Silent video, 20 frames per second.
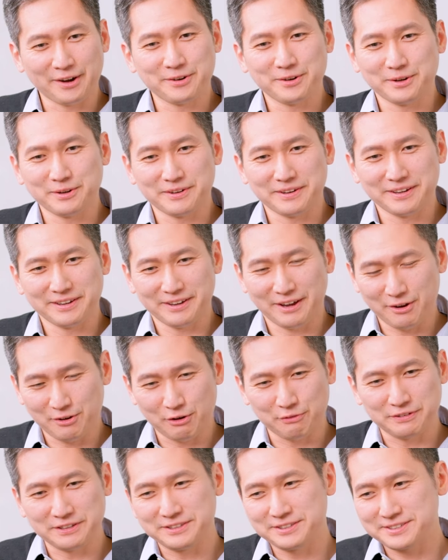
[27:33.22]
don't know,
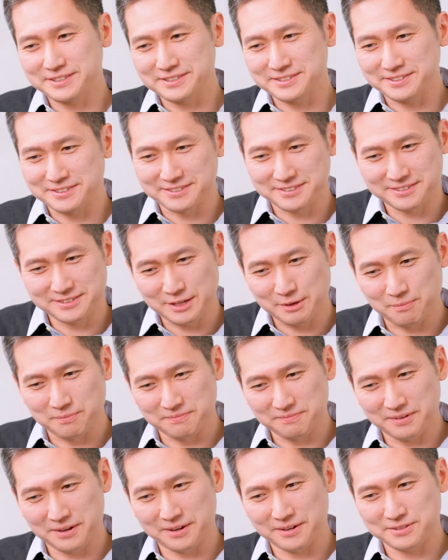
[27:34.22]
hopefully this doesn't
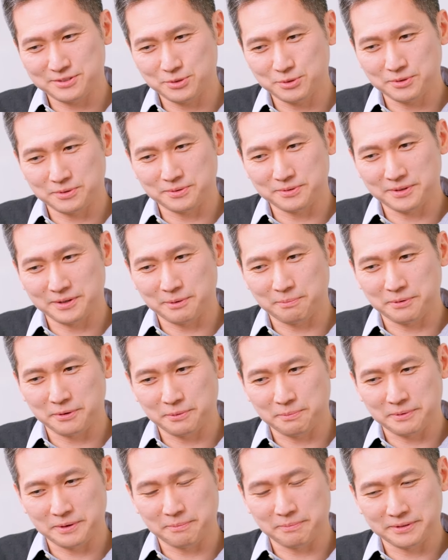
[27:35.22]
seem too
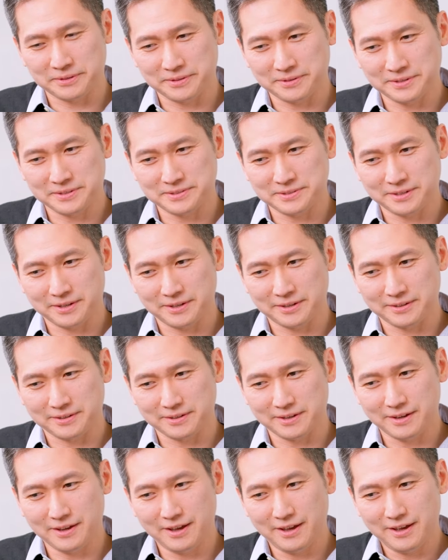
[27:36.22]
inappropriate, but there is a,
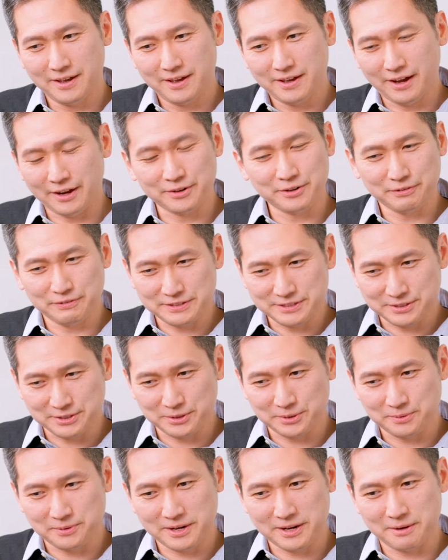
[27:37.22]
I don't know if it's
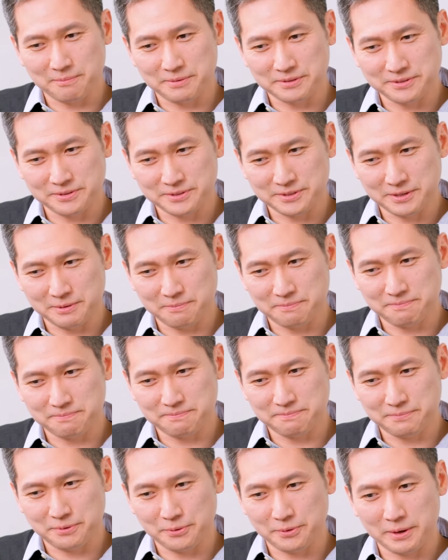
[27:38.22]
still around, but there's a
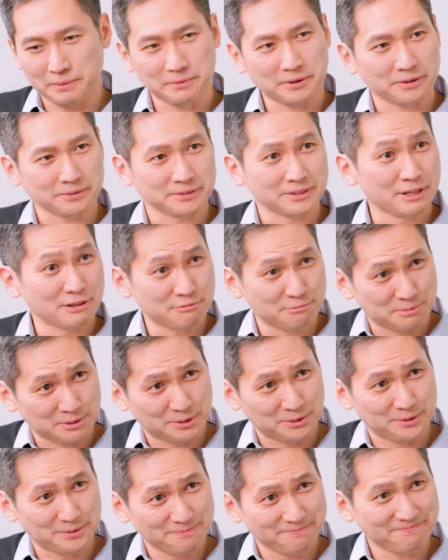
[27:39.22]
program called Love Boat